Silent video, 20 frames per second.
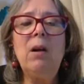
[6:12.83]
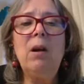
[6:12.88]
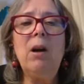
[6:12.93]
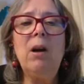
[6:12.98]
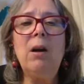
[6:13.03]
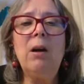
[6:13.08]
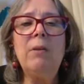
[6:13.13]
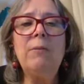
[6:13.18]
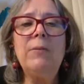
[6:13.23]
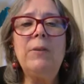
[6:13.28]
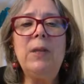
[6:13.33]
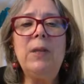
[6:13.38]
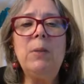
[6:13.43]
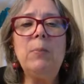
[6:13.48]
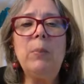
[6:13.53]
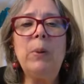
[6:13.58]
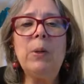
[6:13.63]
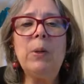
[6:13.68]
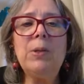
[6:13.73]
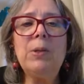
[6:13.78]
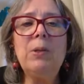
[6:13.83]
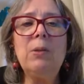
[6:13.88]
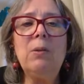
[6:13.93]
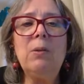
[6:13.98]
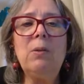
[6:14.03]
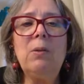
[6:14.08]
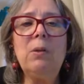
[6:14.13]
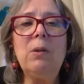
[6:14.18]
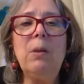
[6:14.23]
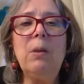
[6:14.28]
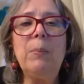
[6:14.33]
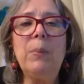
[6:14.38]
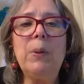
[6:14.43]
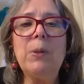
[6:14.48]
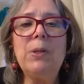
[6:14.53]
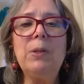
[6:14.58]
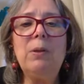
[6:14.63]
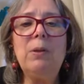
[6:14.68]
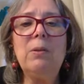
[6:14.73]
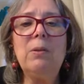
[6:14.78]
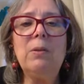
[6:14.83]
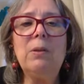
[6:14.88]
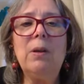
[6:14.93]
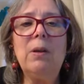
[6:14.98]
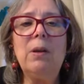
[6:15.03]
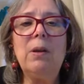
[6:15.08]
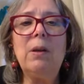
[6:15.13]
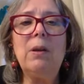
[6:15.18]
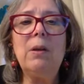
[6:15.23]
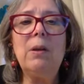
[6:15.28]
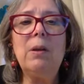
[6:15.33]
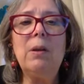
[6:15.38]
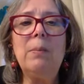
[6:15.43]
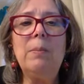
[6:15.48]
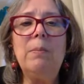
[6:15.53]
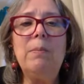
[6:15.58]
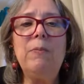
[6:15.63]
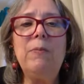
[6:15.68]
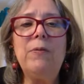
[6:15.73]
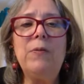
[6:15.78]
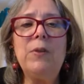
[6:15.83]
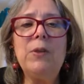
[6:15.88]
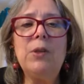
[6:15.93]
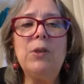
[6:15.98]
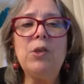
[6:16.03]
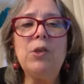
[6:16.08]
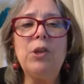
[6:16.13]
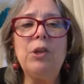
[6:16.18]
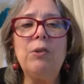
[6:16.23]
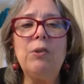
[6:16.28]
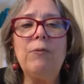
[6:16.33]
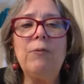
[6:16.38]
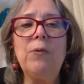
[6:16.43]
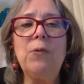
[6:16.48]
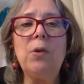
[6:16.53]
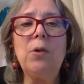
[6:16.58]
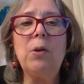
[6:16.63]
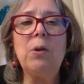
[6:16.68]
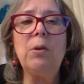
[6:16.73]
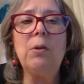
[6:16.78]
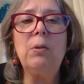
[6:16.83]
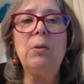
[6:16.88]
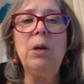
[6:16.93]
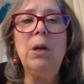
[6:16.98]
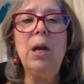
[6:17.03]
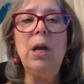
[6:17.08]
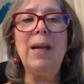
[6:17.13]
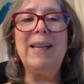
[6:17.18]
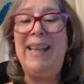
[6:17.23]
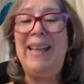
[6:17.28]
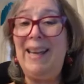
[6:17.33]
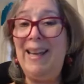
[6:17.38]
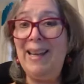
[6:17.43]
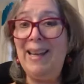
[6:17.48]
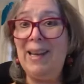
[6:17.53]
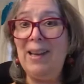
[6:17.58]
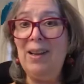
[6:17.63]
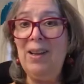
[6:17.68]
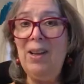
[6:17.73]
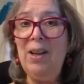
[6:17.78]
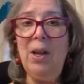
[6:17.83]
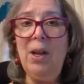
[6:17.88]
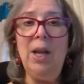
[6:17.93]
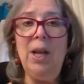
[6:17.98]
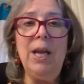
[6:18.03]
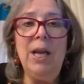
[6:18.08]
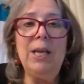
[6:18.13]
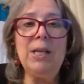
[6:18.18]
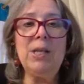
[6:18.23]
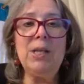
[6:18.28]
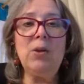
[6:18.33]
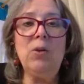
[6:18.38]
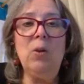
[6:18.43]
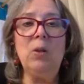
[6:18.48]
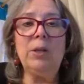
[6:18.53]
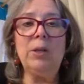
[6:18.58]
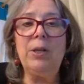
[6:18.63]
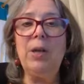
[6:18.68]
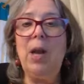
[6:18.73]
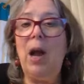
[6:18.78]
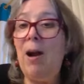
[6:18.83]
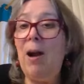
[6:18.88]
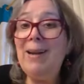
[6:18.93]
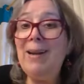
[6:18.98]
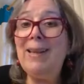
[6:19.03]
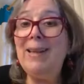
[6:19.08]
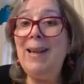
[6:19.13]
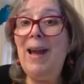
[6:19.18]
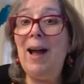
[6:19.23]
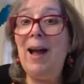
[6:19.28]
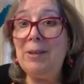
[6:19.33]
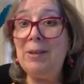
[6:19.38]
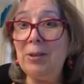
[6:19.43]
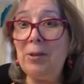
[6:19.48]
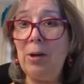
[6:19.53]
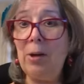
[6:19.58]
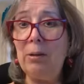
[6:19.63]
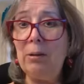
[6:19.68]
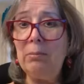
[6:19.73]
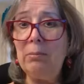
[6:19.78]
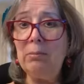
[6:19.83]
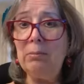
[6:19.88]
Of the personal a personal physician for a king is called an archiatra.